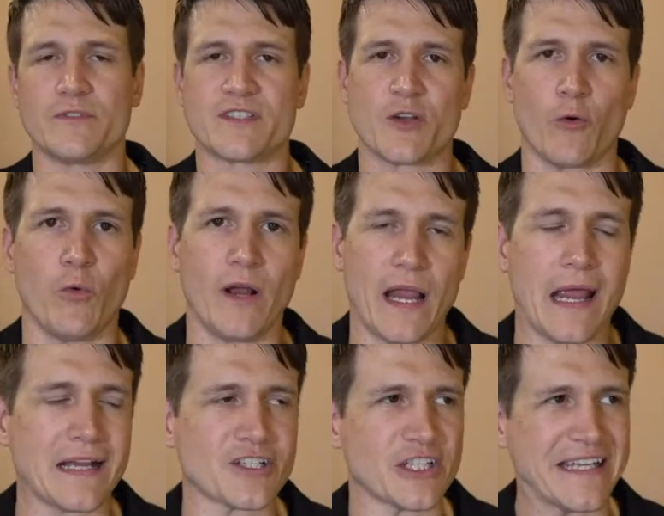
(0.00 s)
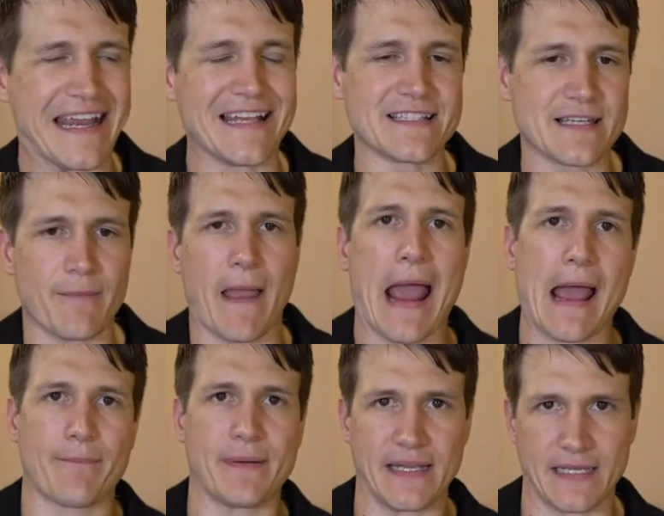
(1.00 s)
so what actually ends up
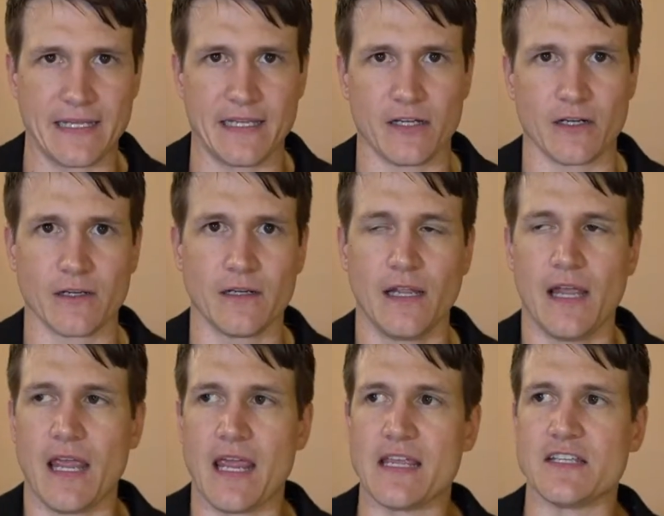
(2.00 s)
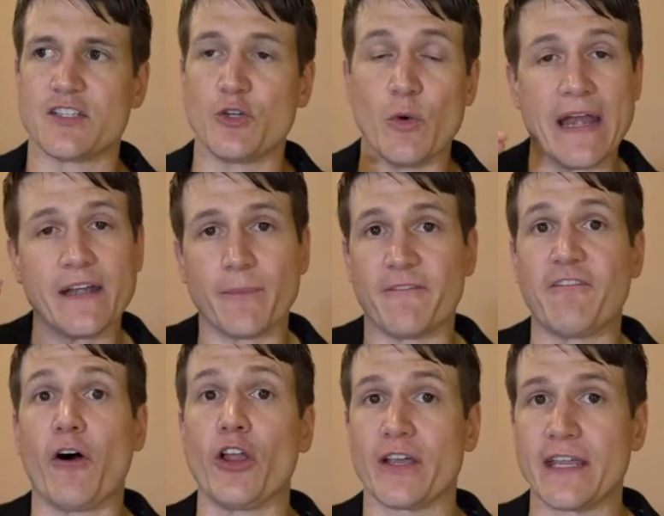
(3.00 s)
happening here is you end up
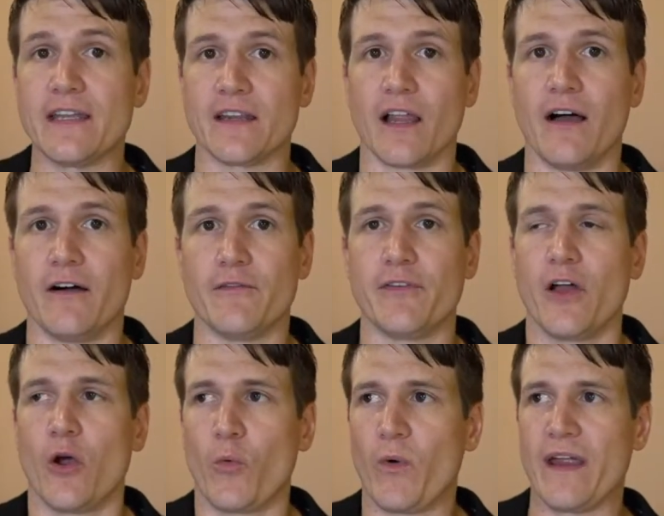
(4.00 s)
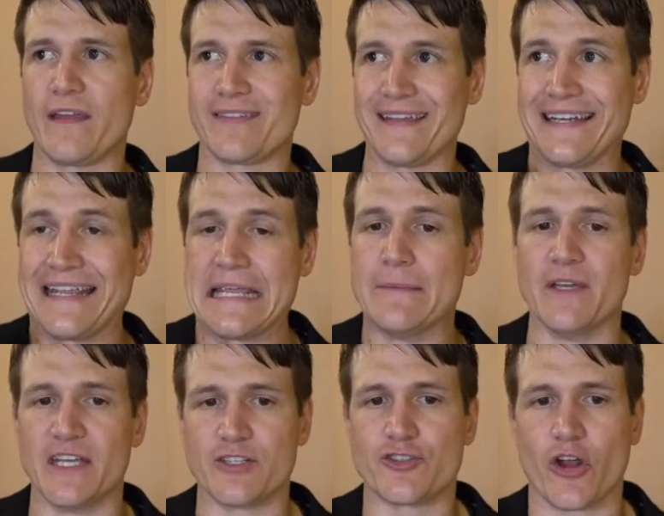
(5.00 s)
falling in love with an
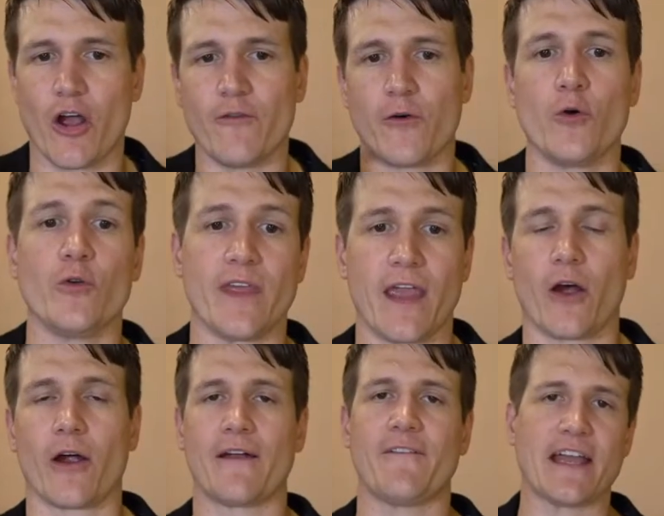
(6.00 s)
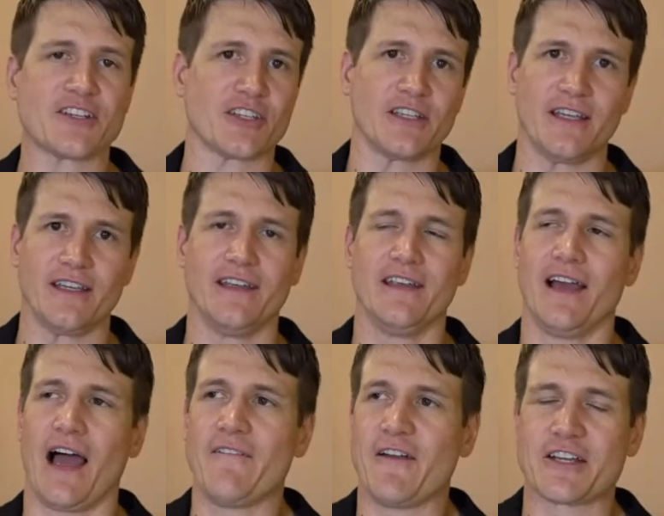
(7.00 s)
image of who they are. I've actually
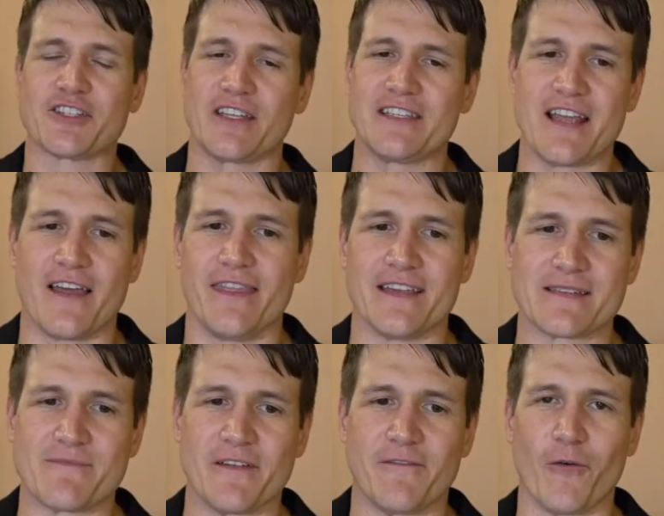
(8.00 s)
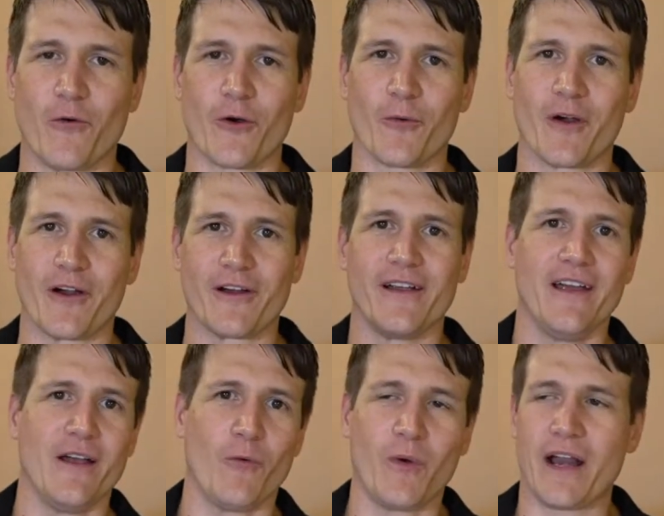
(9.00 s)
I've actually done this before, where
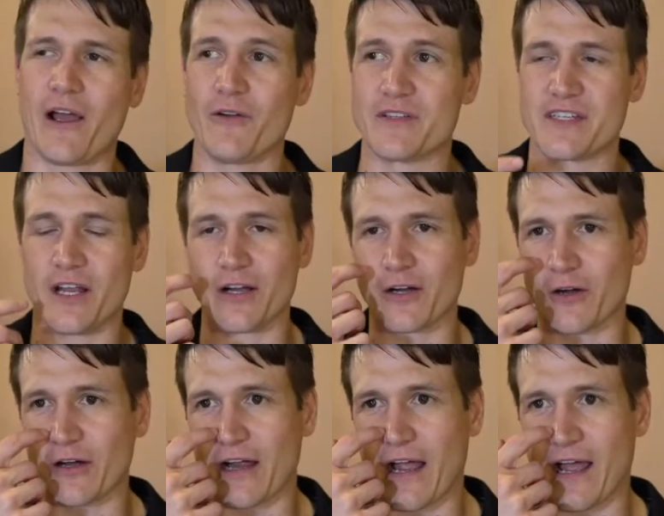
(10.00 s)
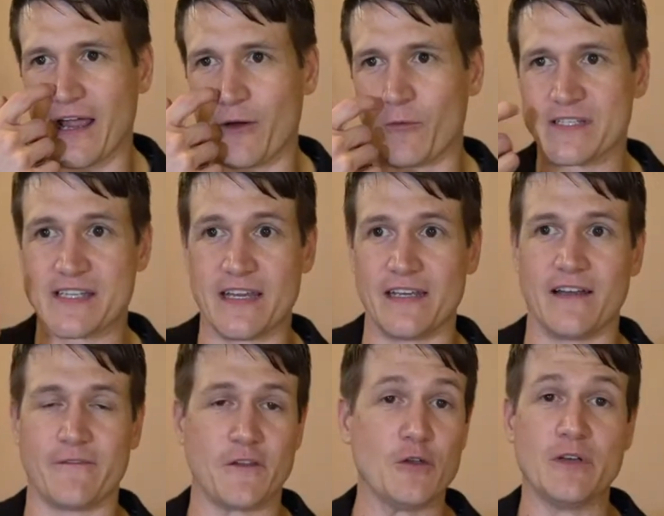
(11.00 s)
when I was younger, I was in
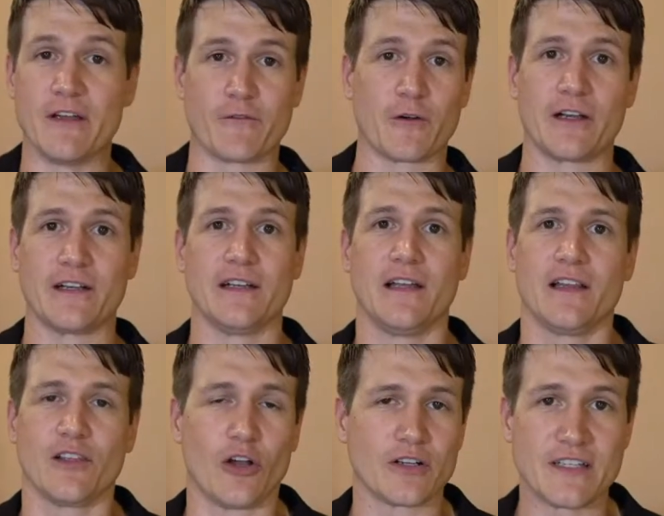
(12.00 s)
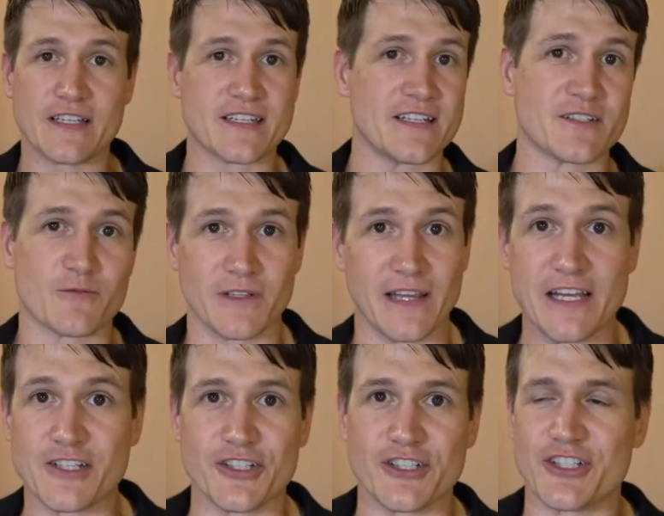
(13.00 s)
a few different long distance
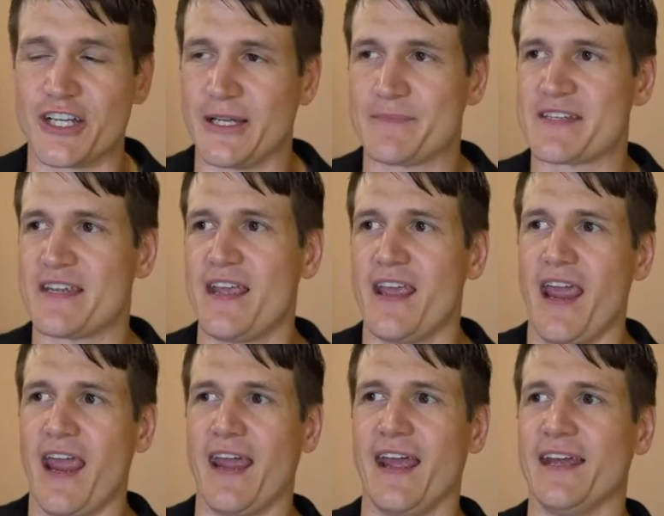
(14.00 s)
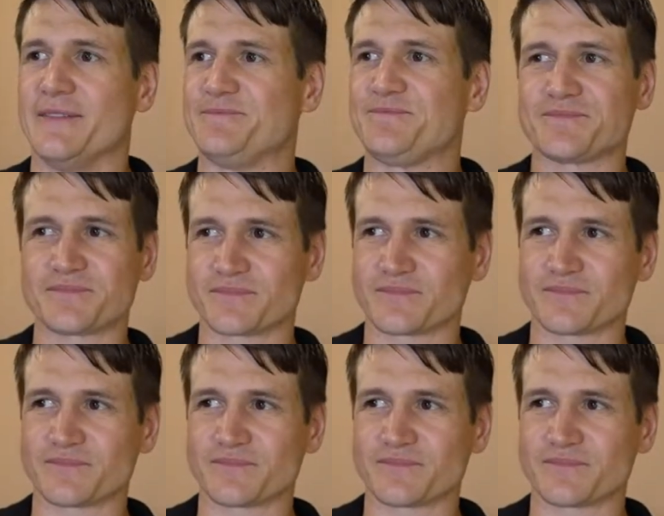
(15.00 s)
relationships, and